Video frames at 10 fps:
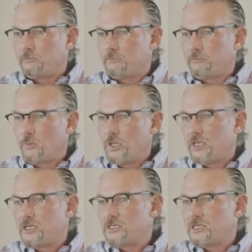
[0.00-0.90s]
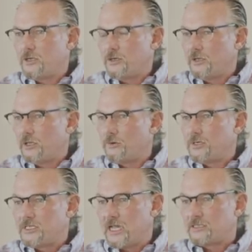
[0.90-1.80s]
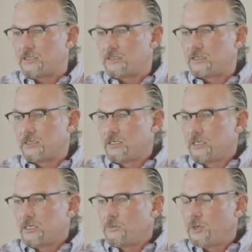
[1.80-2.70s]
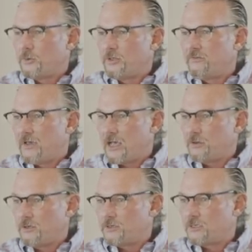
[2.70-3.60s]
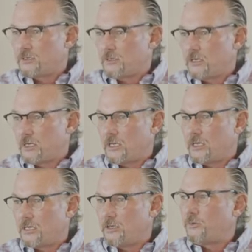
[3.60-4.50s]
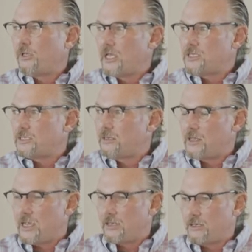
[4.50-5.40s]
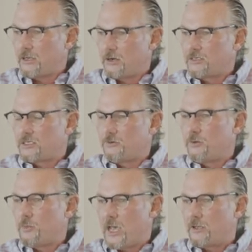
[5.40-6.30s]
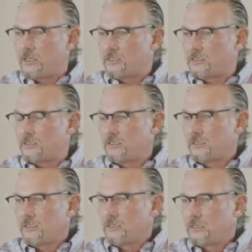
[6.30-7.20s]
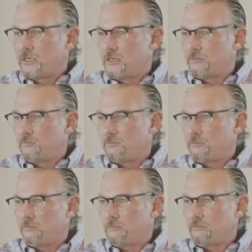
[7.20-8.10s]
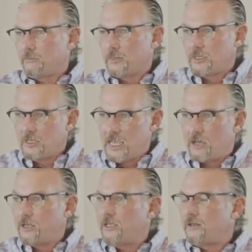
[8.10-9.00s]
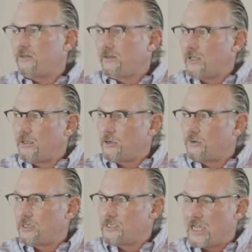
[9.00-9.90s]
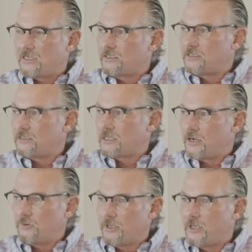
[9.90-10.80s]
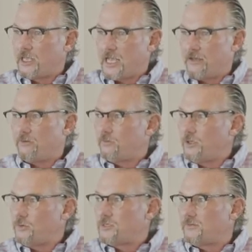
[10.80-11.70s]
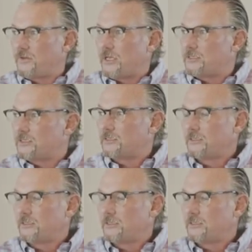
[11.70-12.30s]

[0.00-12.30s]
We can continue to lower taxes, but when the values in relation to that are so imbalanced, the county and the city lowering taxes is not really going to have a huge effect.